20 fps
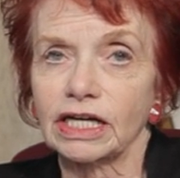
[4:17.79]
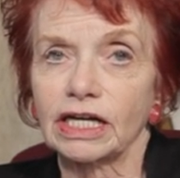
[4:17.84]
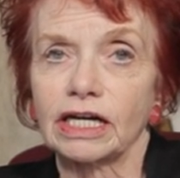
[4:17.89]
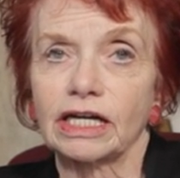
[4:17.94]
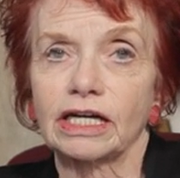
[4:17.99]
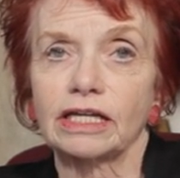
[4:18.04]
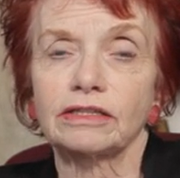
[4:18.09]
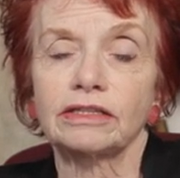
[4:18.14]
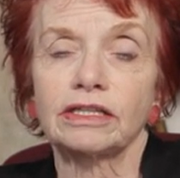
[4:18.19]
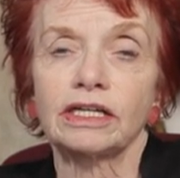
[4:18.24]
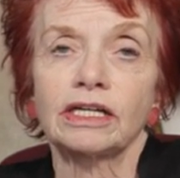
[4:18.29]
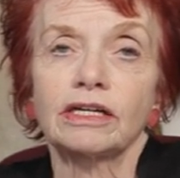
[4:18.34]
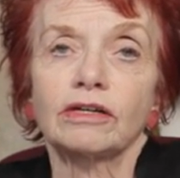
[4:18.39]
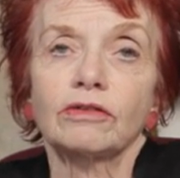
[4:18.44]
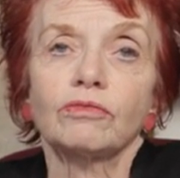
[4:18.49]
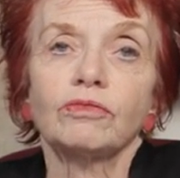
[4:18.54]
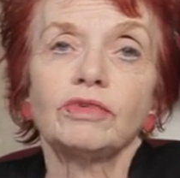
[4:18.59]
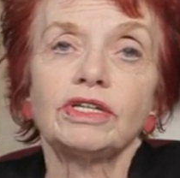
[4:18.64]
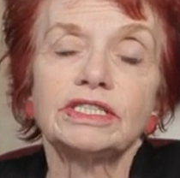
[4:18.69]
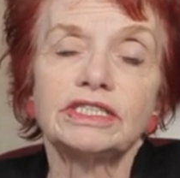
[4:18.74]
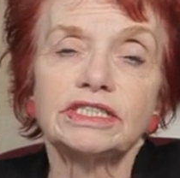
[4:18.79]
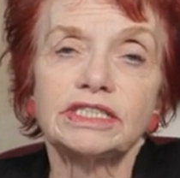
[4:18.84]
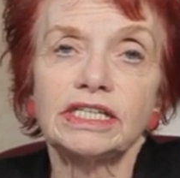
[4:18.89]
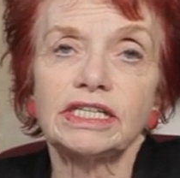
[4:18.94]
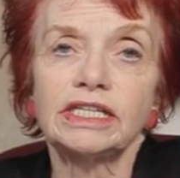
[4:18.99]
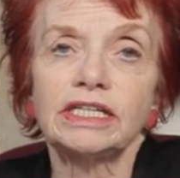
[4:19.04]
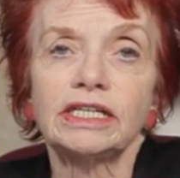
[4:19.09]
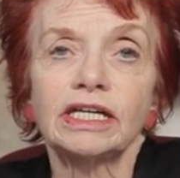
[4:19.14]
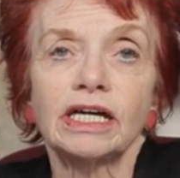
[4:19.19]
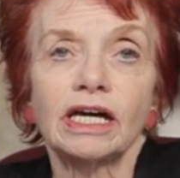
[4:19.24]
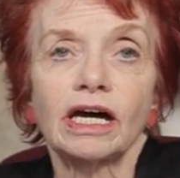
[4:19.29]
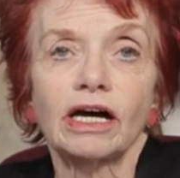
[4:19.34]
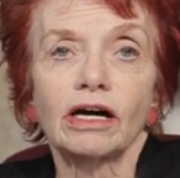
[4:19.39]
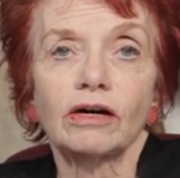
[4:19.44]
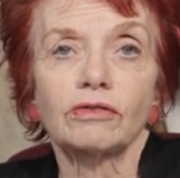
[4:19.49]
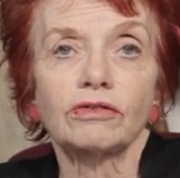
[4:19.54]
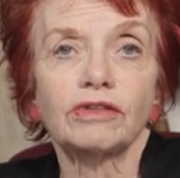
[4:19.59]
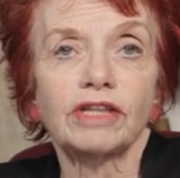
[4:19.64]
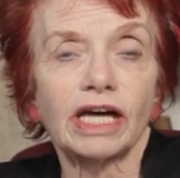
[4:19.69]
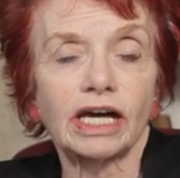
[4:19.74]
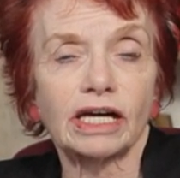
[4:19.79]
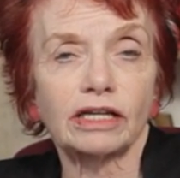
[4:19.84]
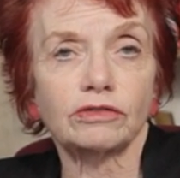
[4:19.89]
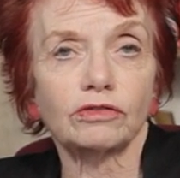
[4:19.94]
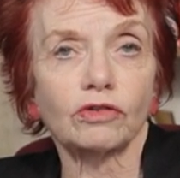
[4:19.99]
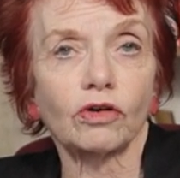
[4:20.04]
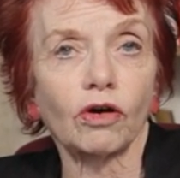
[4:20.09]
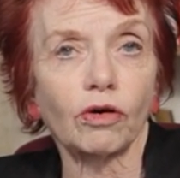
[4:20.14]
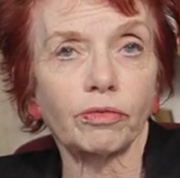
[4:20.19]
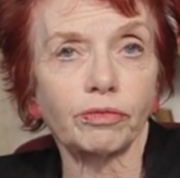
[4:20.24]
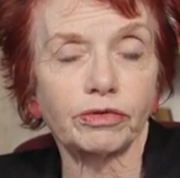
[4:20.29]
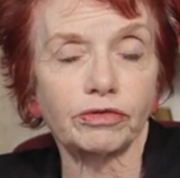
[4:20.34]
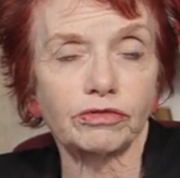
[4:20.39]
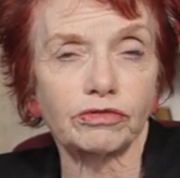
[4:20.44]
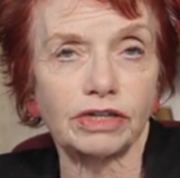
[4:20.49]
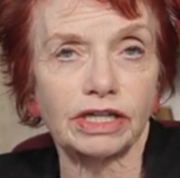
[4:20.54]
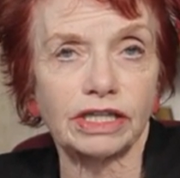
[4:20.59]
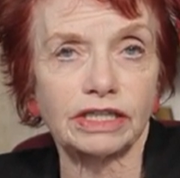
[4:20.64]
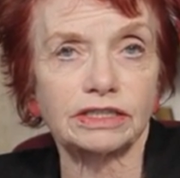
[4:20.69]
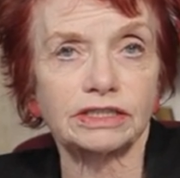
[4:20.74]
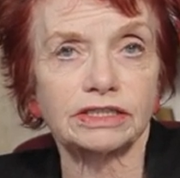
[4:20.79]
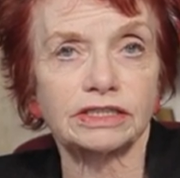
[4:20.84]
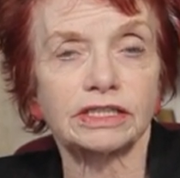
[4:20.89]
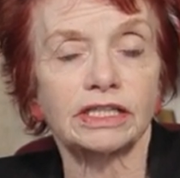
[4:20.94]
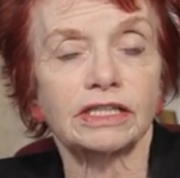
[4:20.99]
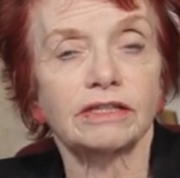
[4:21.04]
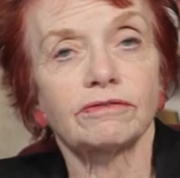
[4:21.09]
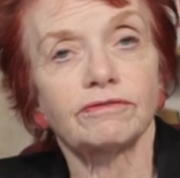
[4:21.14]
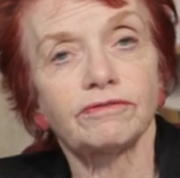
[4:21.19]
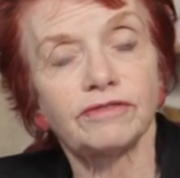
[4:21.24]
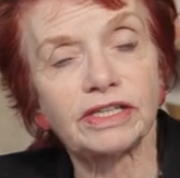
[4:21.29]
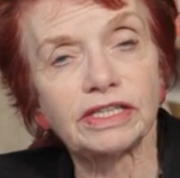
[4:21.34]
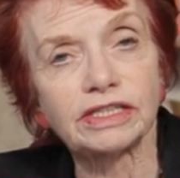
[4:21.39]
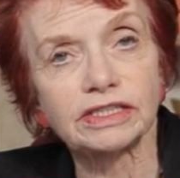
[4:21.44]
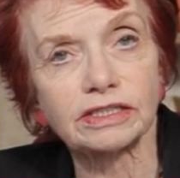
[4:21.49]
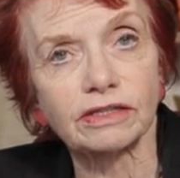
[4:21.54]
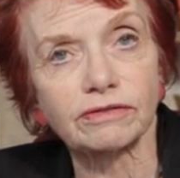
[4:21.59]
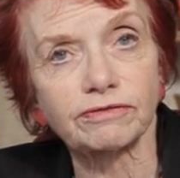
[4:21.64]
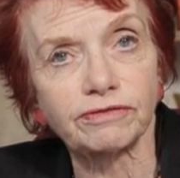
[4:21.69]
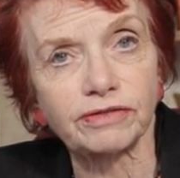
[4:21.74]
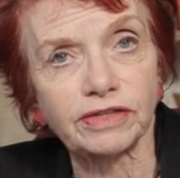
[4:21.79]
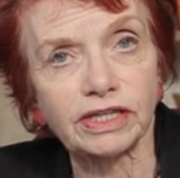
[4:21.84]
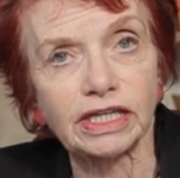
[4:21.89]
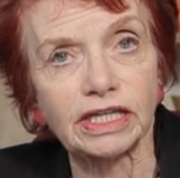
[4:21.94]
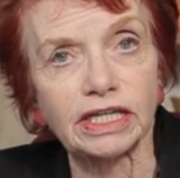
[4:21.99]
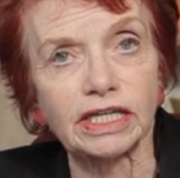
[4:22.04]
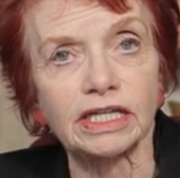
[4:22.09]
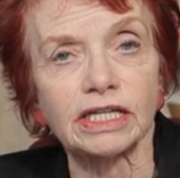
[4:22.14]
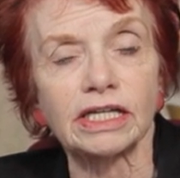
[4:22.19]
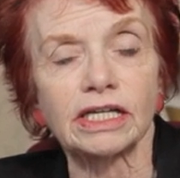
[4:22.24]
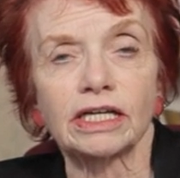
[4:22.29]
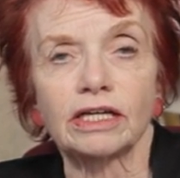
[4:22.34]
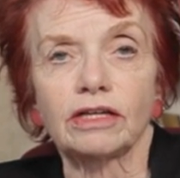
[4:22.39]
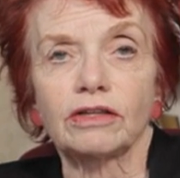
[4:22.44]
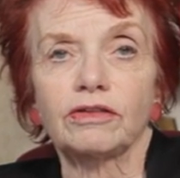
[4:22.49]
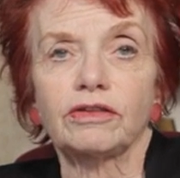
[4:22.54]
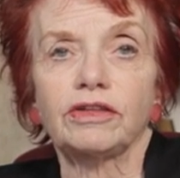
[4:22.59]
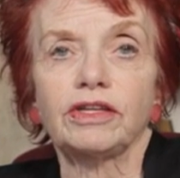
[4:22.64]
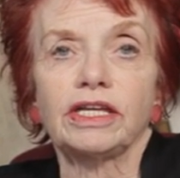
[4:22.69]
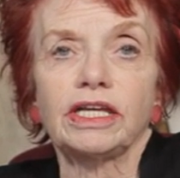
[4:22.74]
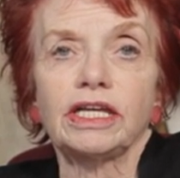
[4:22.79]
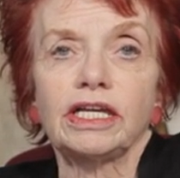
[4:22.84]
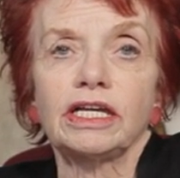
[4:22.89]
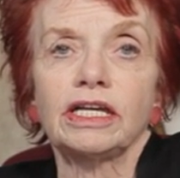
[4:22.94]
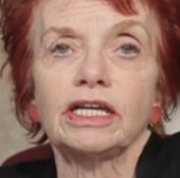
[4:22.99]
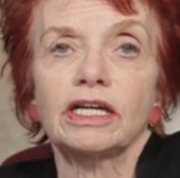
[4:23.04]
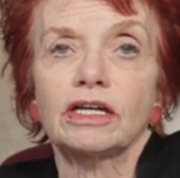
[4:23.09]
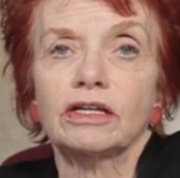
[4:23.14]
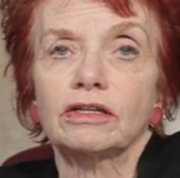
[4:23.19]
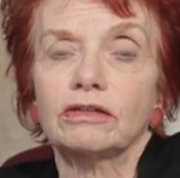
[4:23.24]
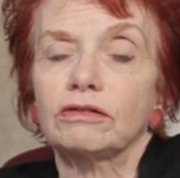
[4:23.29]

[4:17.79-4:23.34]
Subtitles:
And we see how that operates vis-à-vis the